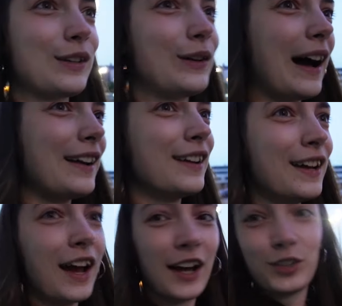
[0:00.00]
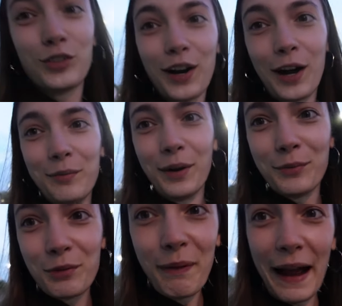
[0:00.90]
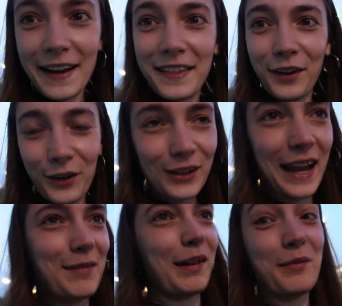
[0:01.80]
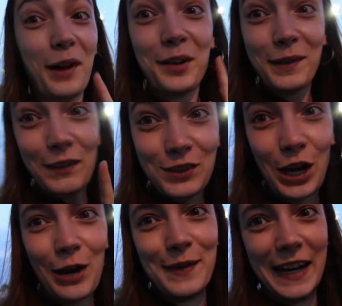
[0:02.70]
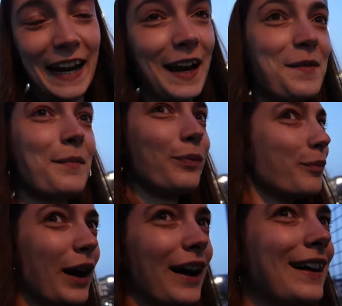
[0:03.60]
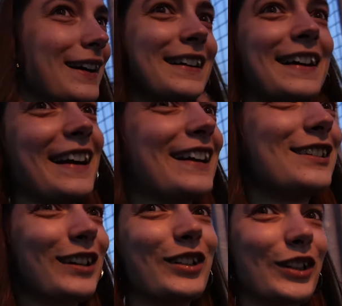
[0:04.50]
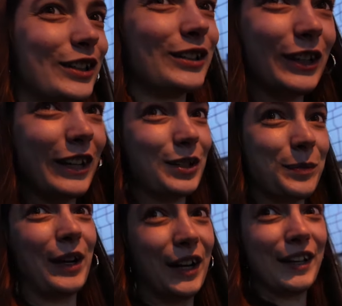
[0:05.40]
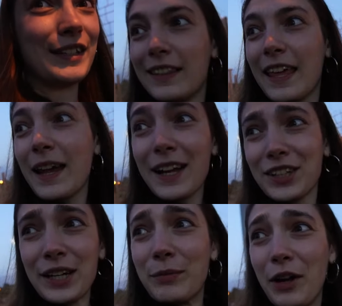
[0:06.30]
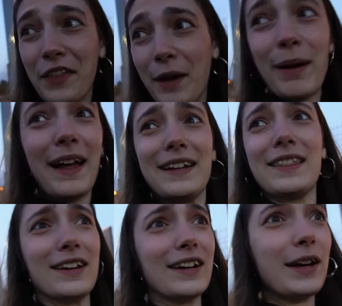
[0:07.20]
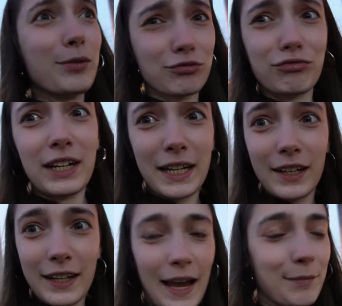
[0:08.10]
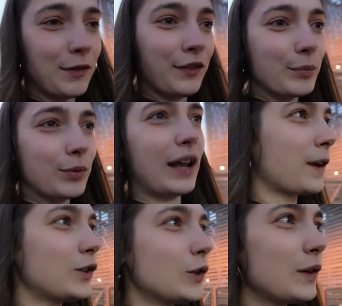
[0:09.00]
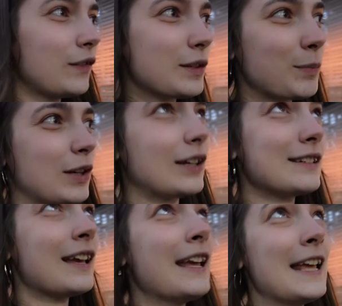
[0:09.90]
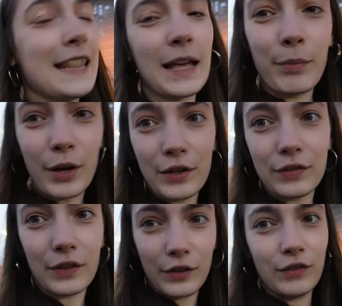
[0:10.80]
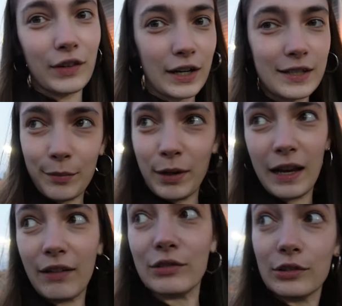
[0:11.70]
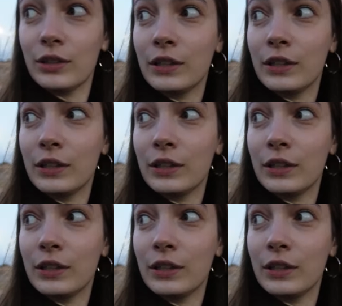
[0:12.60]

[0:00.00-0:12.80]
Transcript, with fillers: who had a drum and were banging the whole game. It reminded me of Germany, but yeah, such a good good experience. They actually weren't that bad either. It was a really good game of football. I don't know if it's because they're both on a very similar level,